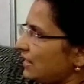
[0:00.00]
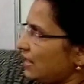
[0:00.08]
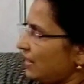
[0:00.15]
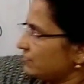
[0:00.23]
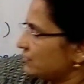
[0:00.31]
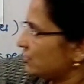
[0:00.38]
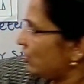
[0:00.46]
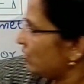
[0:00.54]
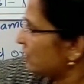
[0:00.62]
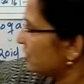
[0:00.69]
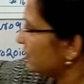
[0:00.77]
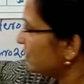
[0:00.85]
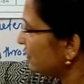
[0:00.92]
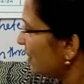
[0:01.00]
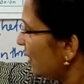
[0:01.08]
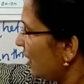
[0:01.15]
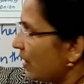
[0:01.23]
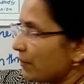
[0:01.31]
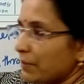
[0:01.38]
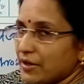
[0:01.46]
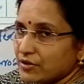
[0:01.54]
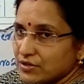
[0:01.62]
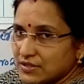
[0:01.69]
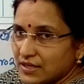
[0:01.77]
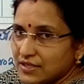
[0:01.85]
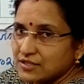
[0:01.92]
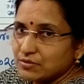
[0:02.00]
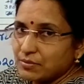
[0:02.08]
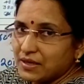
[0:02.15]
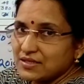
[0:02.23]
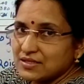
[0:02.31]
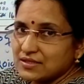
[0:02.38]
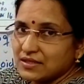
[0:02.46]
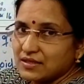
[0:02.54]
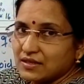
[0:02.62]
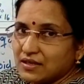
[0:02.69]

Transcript: I have told you meiocyte means